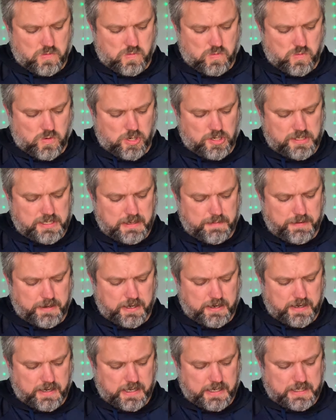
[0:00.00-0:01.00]
Warranty
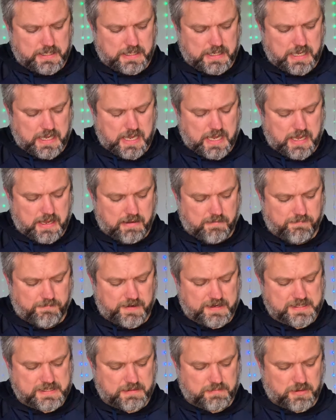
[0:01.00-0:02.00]
period,
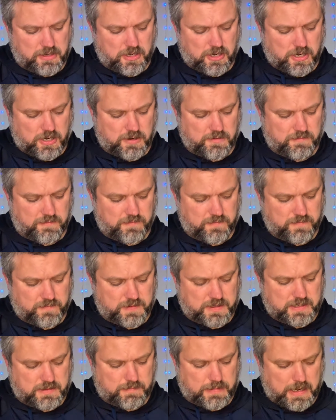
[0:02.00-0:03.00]
free SIM card,
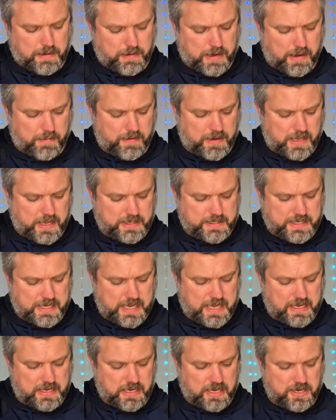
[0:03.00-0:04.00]
blah blah blah,
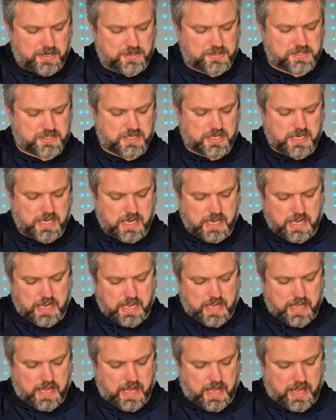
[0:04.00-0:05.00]
10 years,
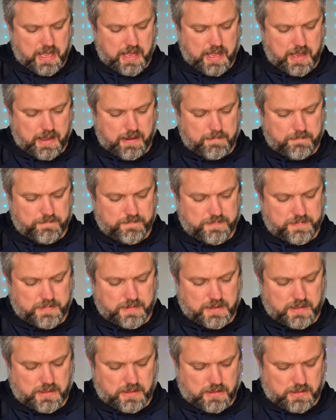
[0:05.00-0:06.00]
100
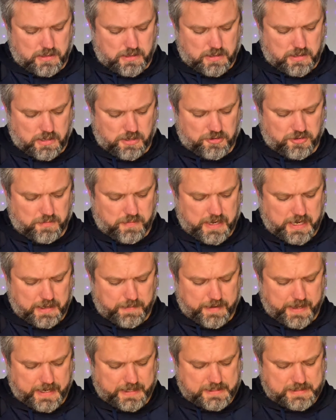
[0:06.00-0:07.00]

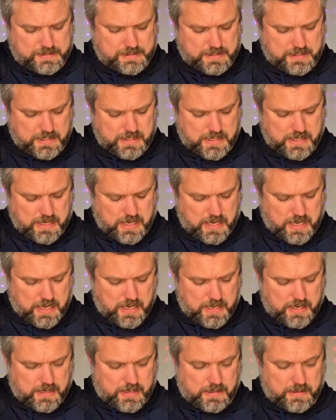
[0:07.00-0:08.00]
megabytes.
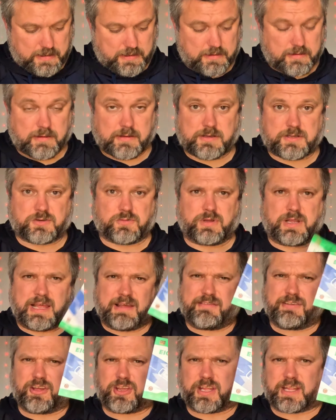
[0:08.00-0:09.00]
So we'll
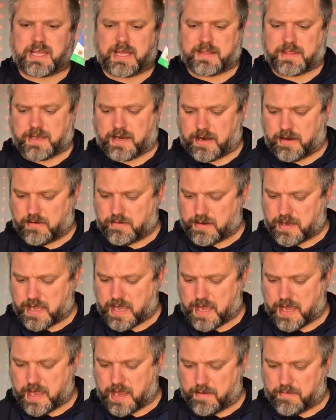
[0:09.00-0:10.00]
have a look at that there.
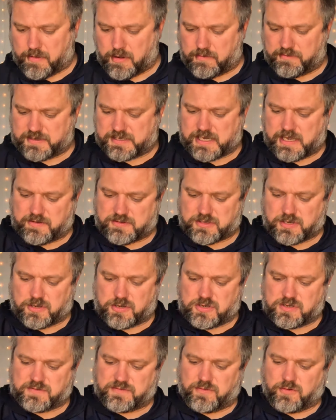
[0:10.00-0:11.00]
Obviously I was going
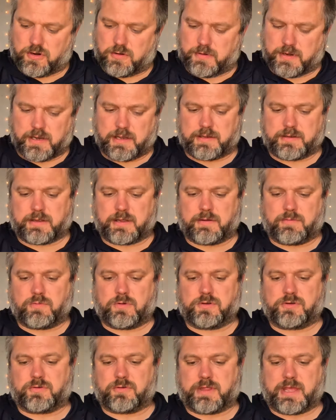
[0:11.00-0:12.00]
to use 4, but I
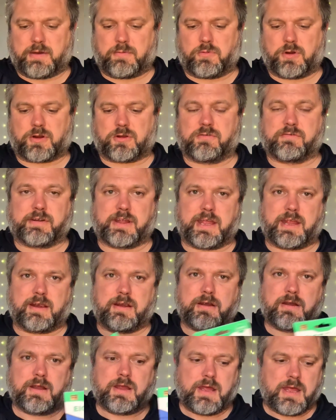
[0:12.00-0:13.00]
wonder would that work over
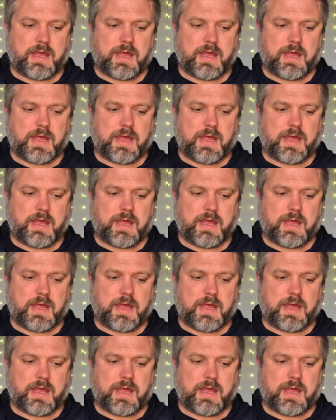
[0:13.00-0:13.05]
here.